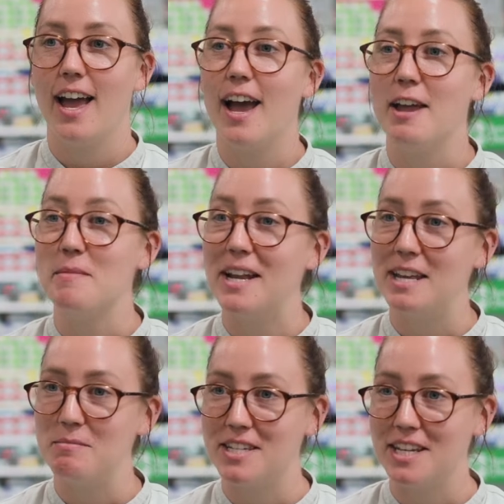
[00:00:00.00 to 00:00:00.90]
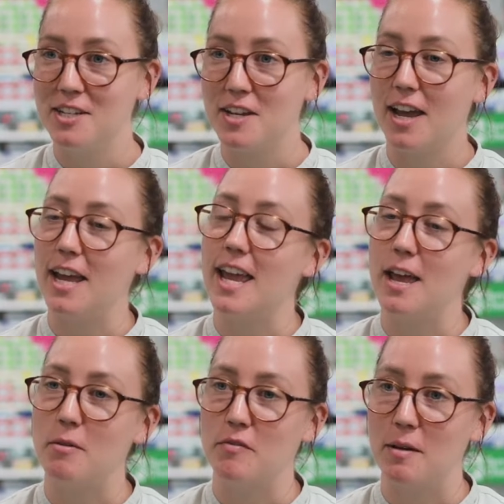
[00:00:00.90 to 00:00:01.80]
Hi, my name's Tish. I
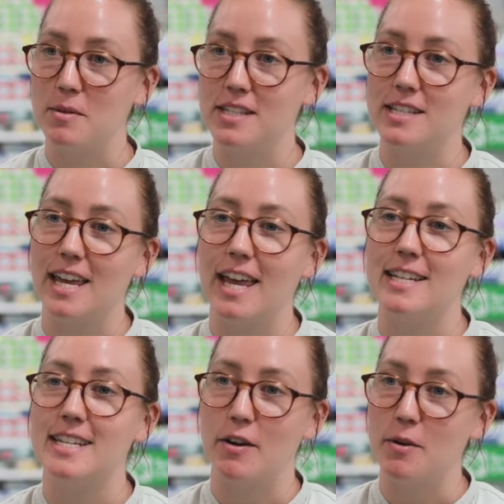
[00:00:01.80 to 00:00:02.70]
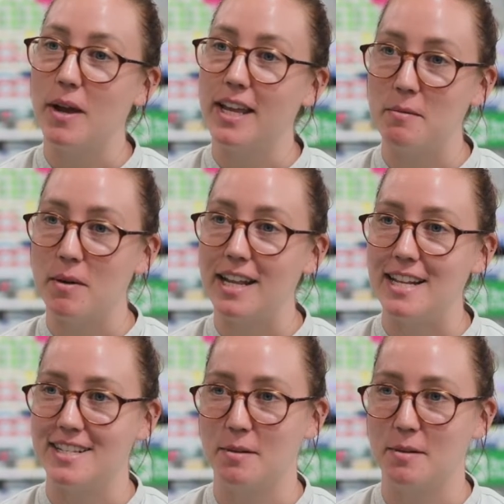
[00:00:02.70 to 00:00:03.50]
am a pharmacist at TerryWhite Chemmart in